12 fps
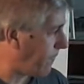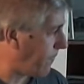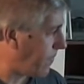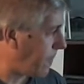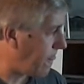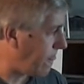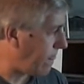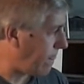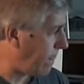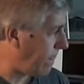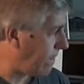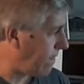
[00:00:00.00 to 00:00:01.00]

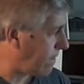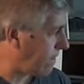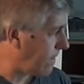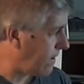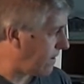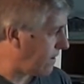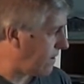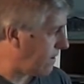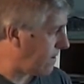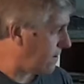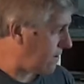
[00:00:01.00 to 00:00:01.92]
No one is speaking in this clip.